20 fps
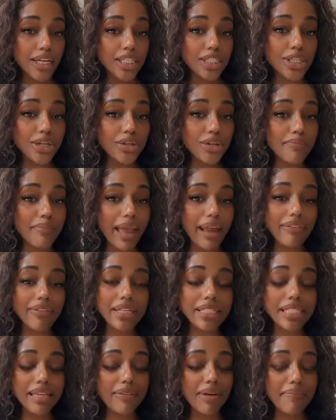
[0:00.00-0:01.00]
So you may
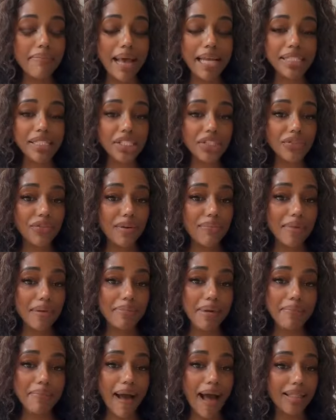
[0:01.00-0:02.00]
receive a message from
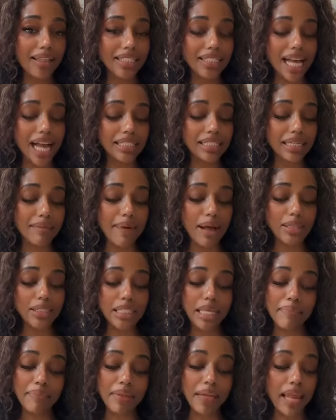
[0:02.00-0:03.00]
them apologizing about
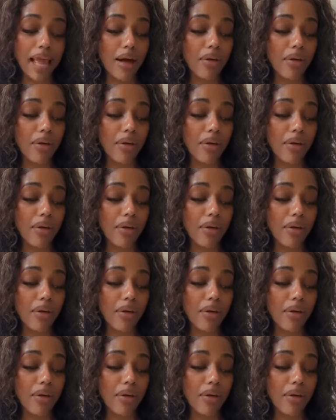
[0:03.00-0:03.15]
something.